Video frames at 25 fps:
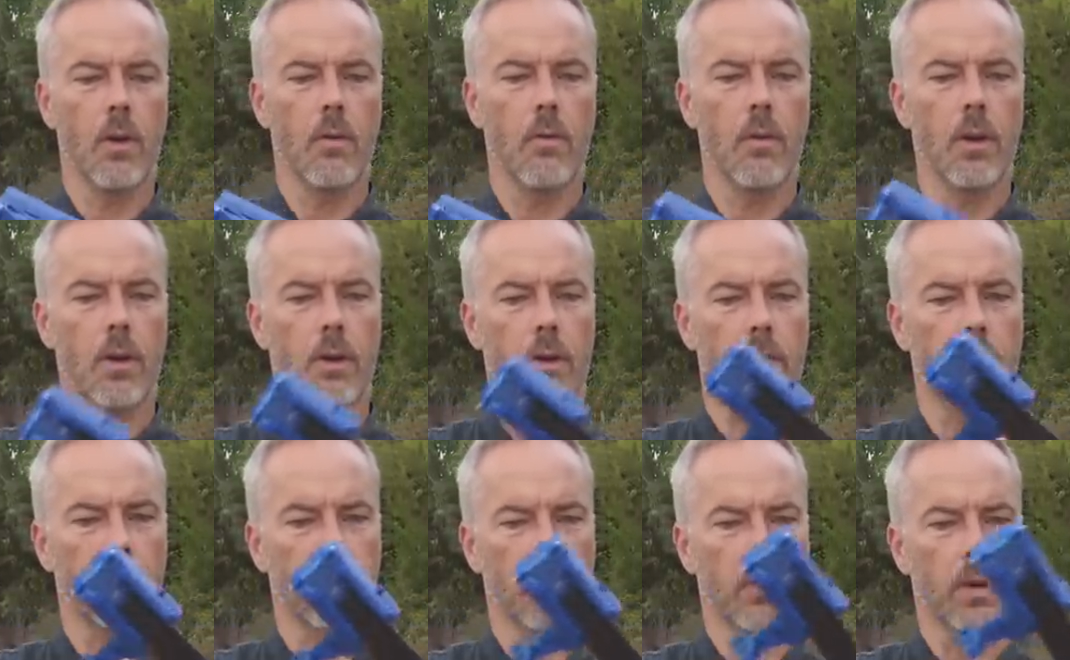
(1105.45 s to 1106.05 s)
We
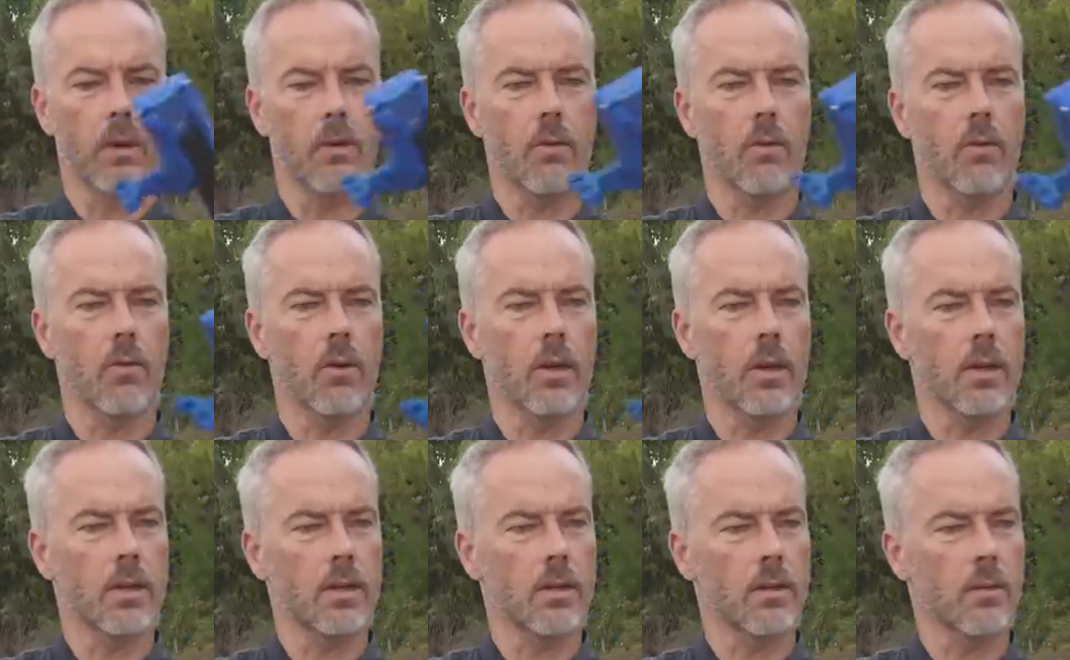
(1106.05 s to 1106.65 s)
have two arrow
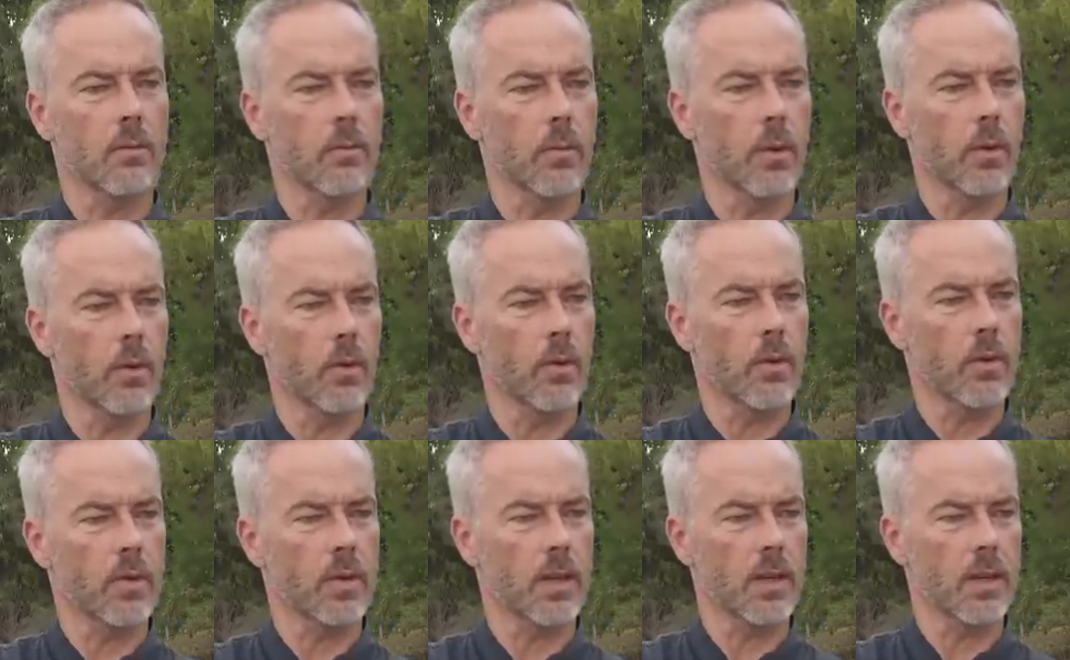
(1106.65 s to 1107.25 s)
rests on
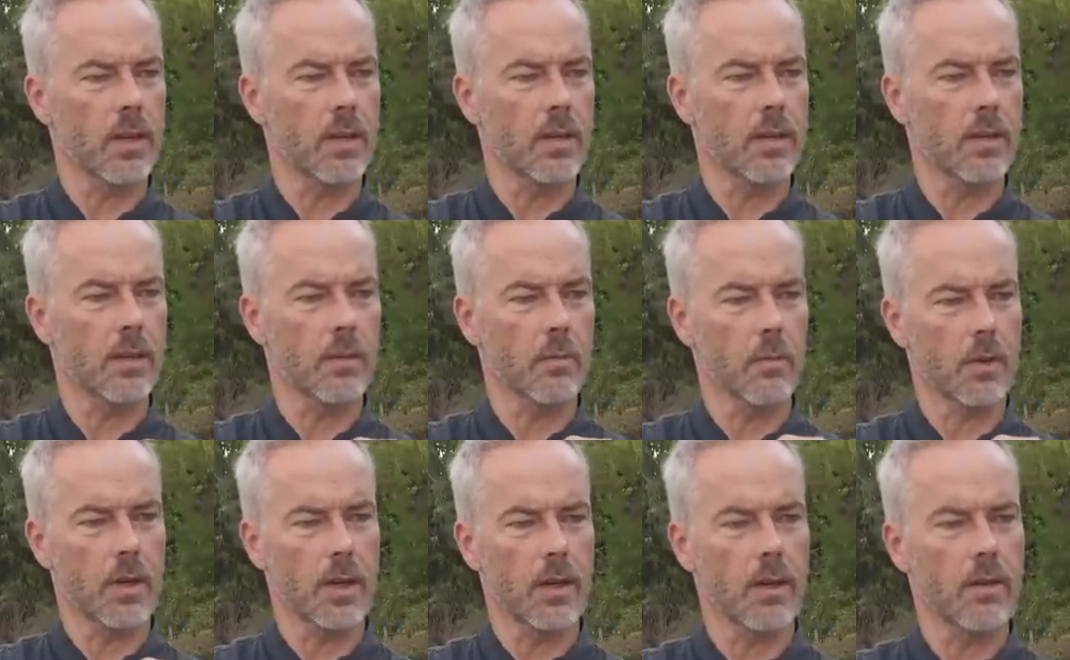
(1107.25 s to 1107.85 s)
both sides,
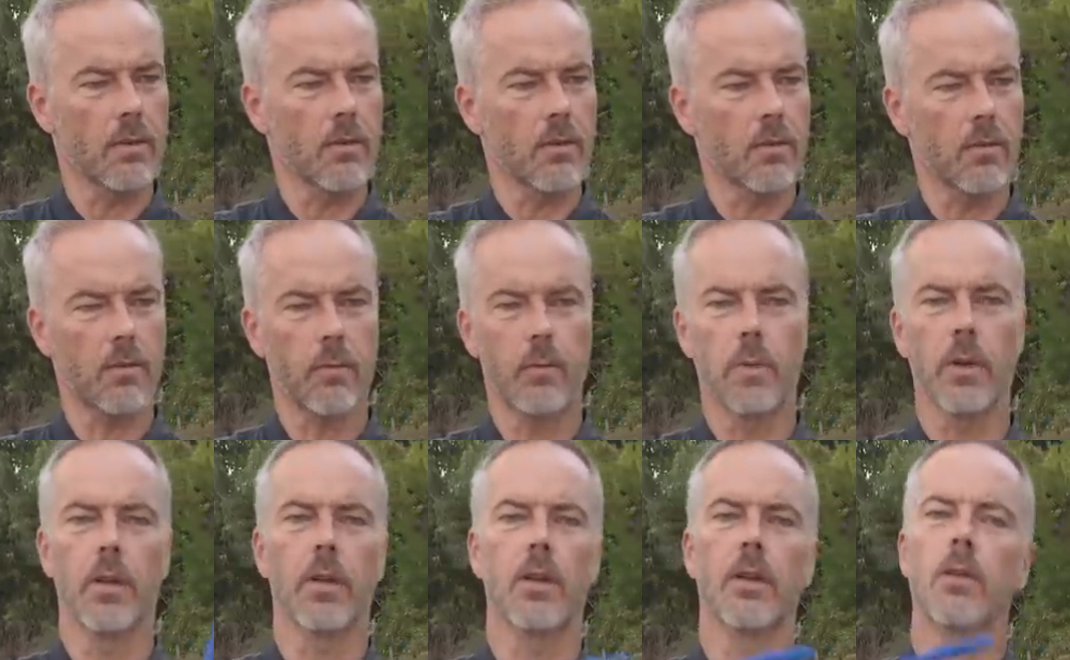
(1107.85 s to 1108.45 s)
some kind of,
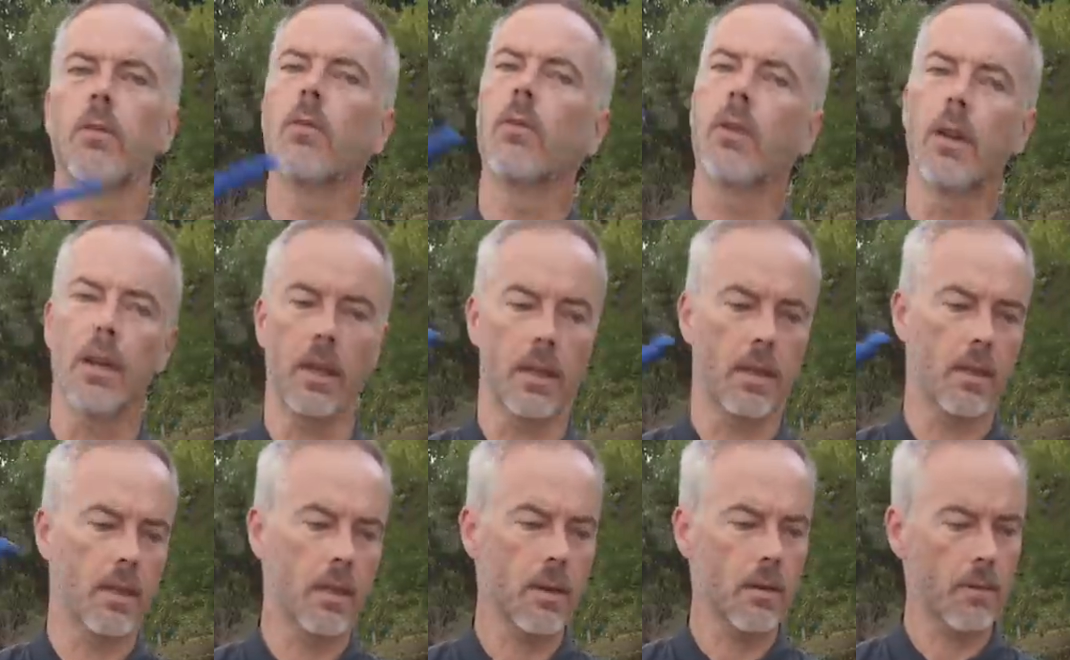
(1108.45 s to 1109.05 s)
but you get
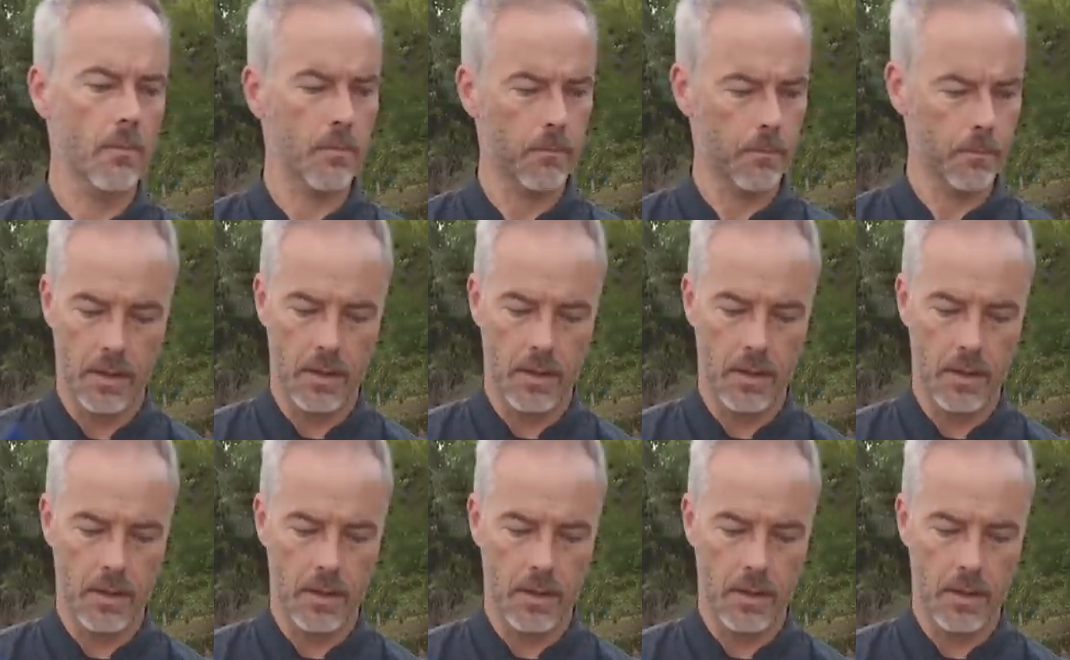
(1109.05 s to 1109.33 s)
there.